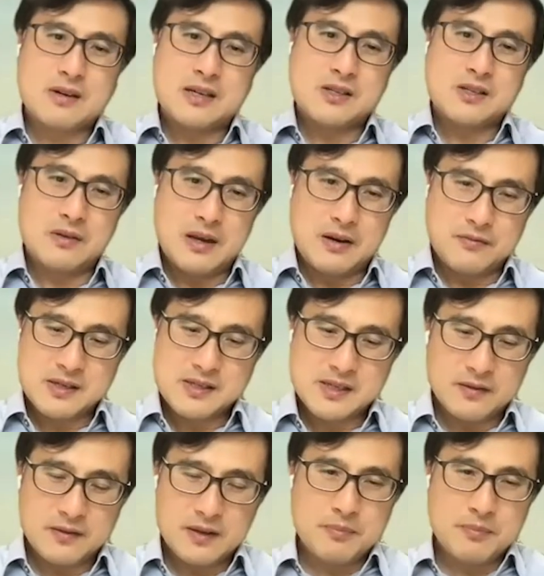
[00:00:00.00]
That's right. So
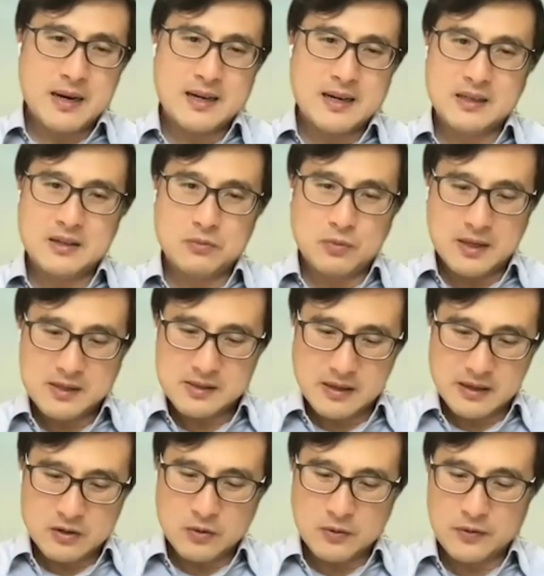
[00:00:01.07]
every cell in the body,
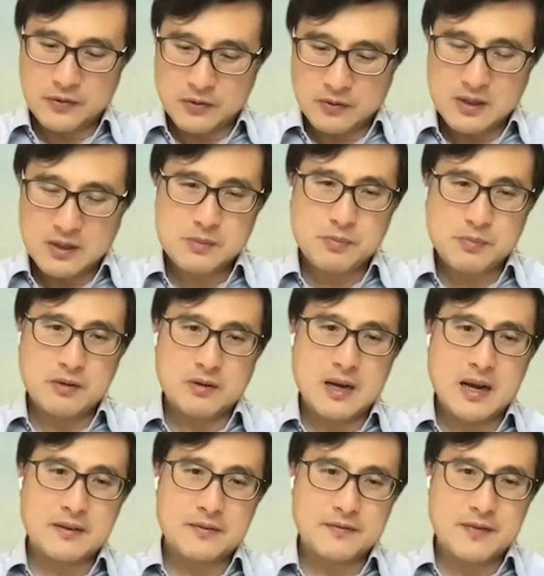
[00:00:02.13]
once they go through these
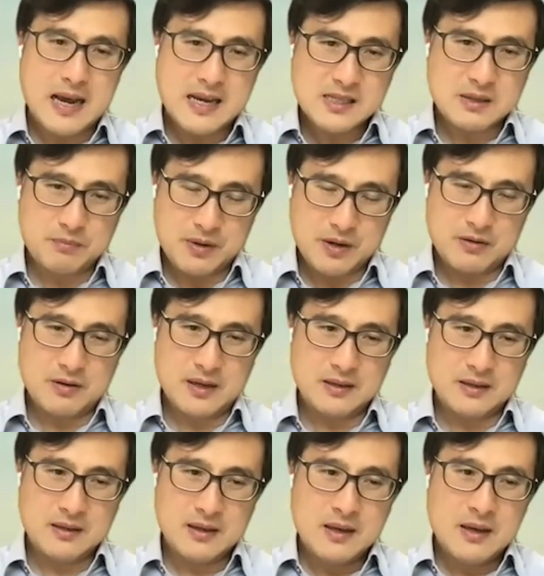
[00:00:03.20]
periodic fasting
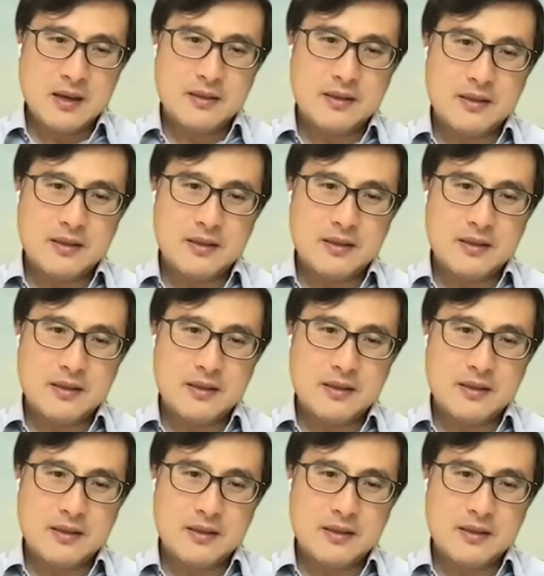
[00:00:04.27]
period,